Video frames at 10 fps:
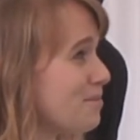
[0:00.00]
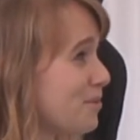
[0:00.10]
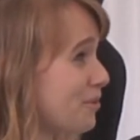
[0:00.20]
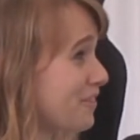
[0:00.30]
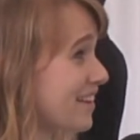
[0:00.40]

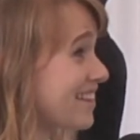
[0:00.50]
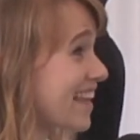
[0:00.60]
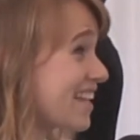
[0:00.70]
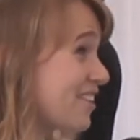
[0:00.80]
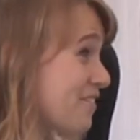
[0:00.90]
Perfect.
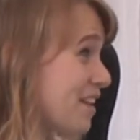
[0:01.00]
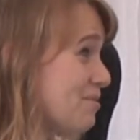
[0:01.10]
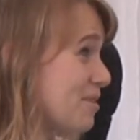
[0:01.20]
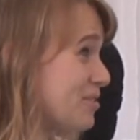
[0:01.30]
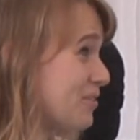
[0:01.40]
Thank you very
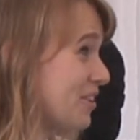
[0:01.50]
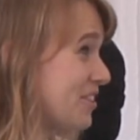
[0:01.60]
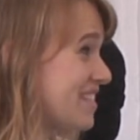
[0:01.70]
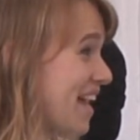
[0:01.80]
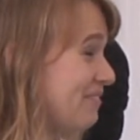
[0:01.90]
much for your
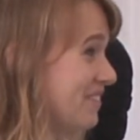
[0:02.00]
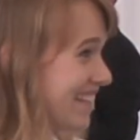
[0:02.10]
time.